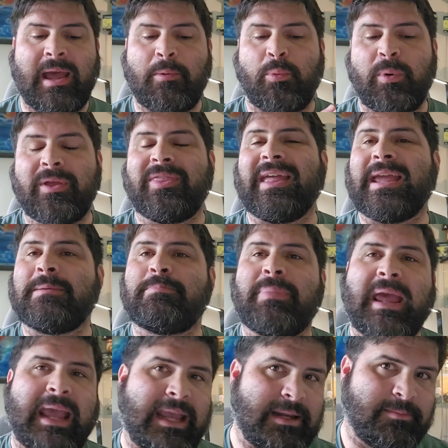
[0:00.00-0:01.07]
with a
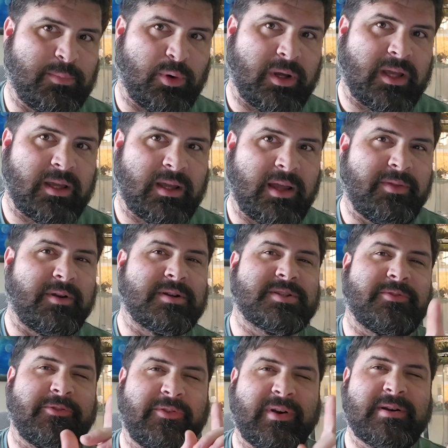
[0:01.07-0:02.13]
Pain Boy. And there's
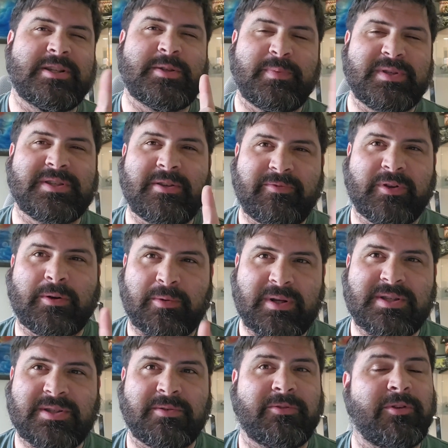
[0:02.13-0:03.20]
a very specific
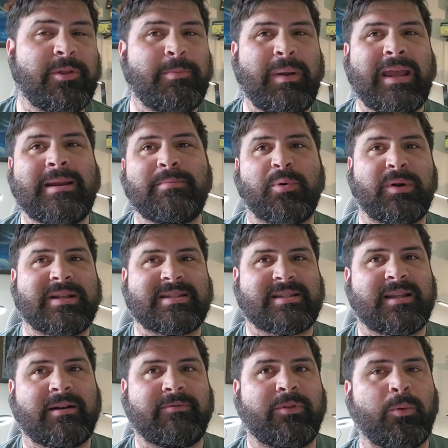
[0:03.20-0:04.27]
reason for the Pain Boy
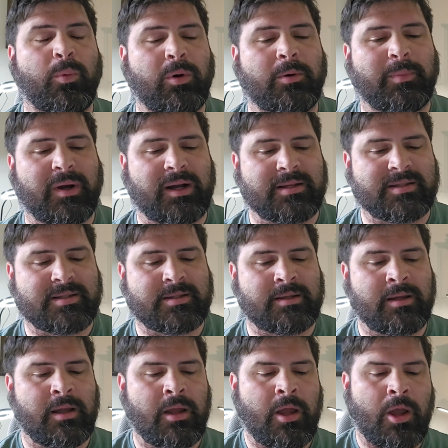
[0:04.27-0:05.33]
instead of the War Boss.
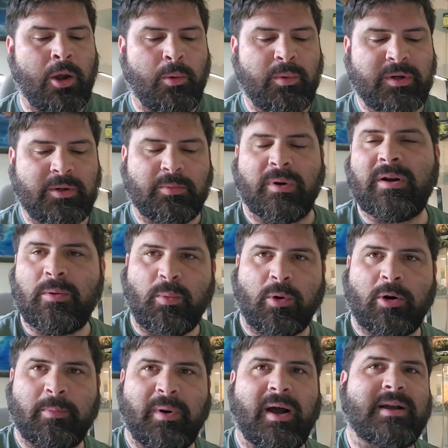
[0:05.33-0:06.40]
When you run a
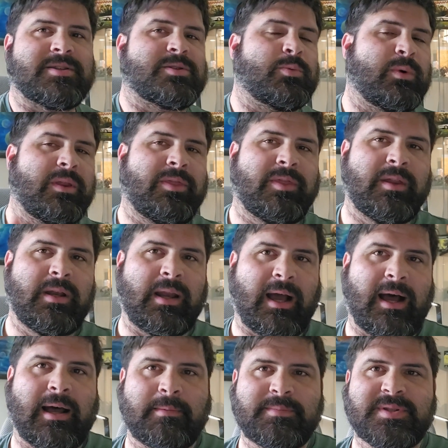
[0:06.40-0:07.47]
War Boss with the
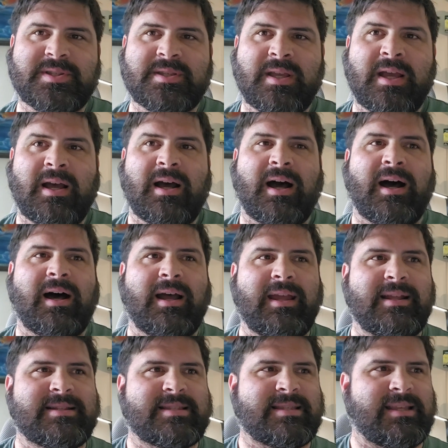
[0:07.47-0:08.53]
knobs,
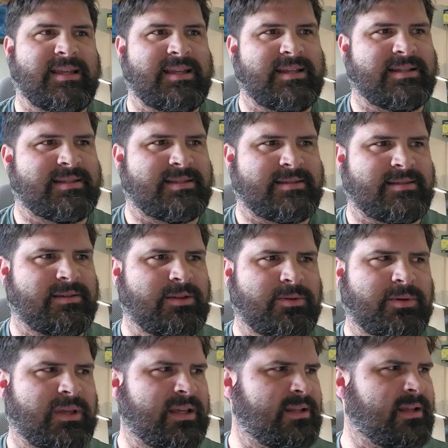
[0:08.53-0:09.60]
you
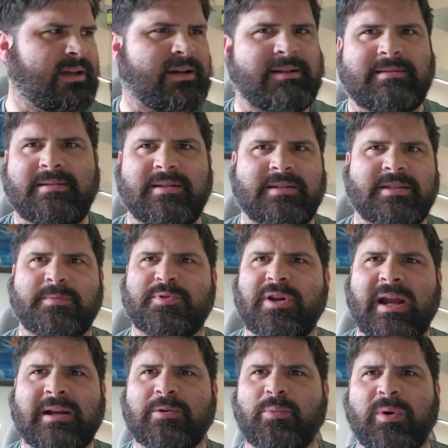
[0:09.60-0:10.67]
get to
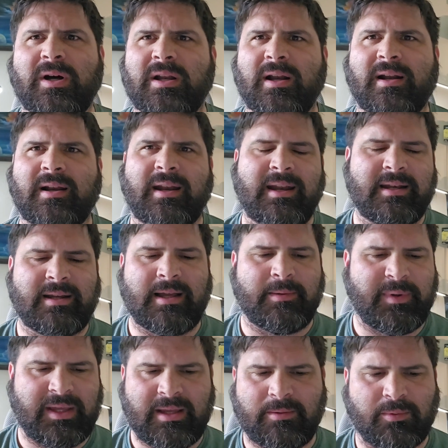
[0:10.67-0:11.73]
subtract 1 on an
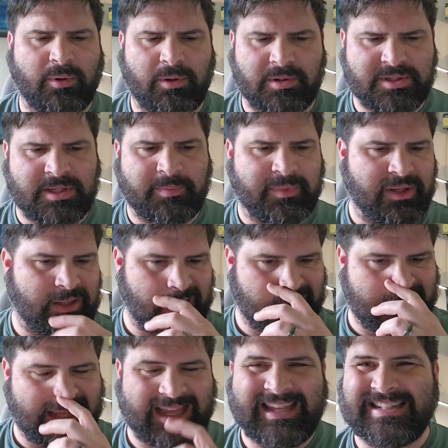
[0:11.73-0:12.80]
incoming hit roll or something like
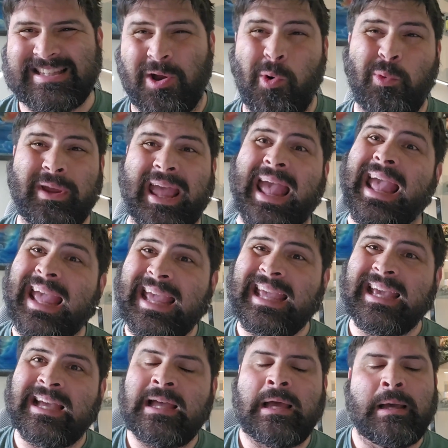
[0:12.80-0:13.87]
that. It's
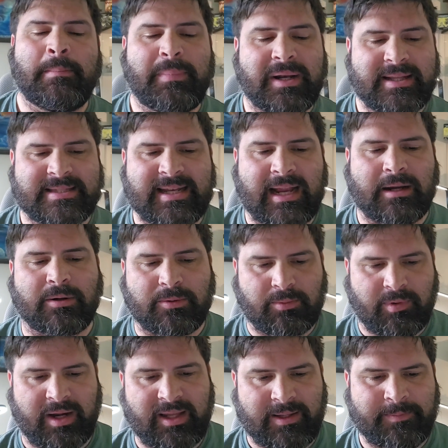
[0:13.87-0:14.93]
okay, but it's not
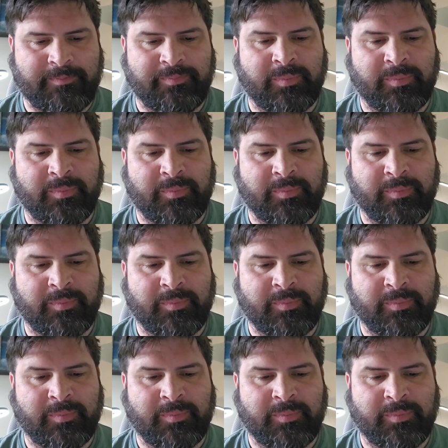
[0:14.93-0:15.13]
great.